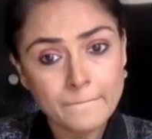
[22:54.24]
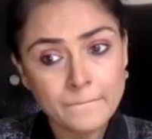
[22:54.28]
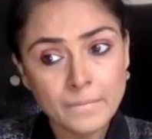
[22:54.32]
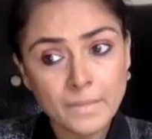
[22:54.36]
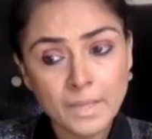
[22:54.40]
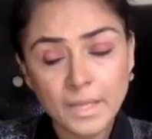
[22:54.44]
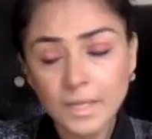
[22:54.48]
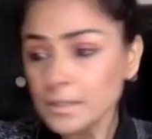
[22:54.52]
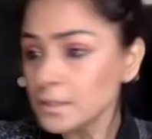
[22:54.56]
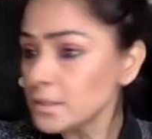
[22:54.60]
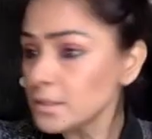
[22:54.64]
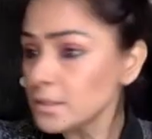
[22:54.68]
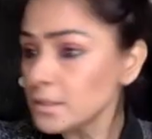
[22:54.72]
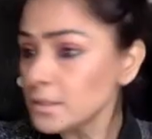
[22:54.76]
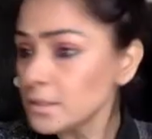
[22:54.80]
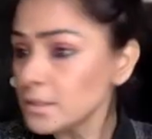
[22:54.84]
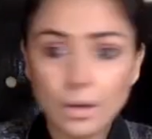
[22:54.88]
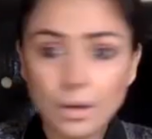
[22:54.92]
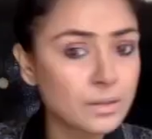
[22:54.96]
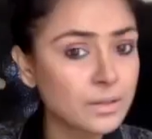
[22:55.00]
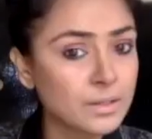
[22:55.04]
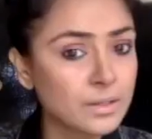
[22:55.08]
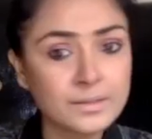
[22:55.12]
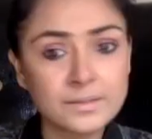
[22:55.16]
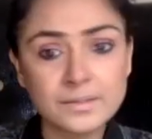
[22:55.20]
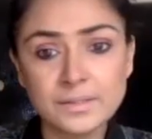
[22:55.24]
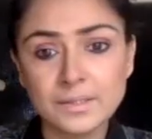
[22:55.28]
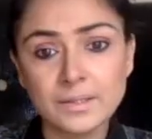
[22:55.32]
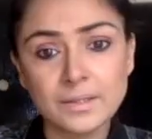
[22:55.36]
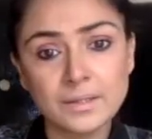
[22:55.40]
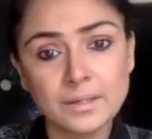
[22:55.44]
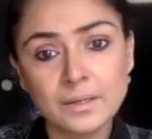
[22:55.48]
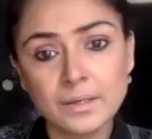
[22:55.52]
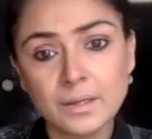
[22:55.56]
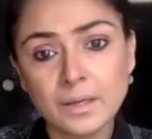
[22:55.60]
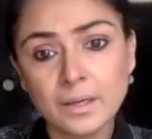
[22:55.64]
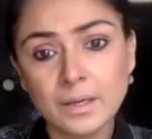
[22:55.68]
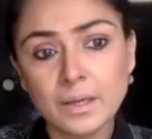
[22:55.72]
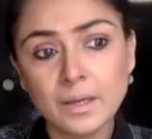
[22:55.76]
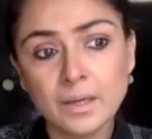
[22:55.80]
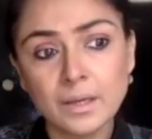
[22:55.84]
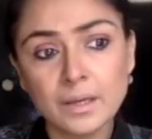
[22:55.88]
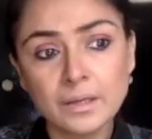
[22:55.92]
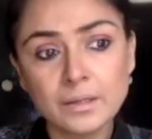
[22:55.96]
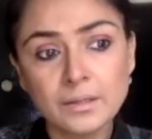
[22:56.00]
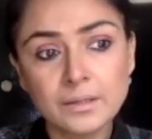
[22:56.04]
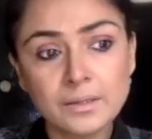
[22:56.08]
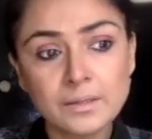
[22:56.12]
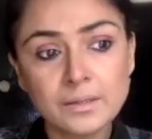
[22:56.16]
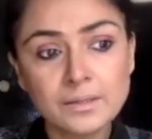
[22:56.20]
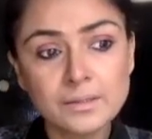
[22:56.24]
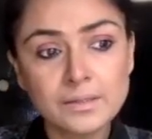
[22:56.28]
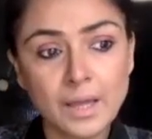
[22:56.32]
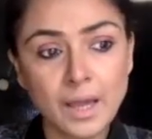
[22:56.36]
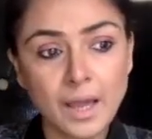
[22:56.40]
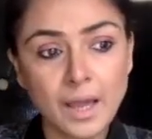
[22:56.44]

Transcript: It is not easy. It is, me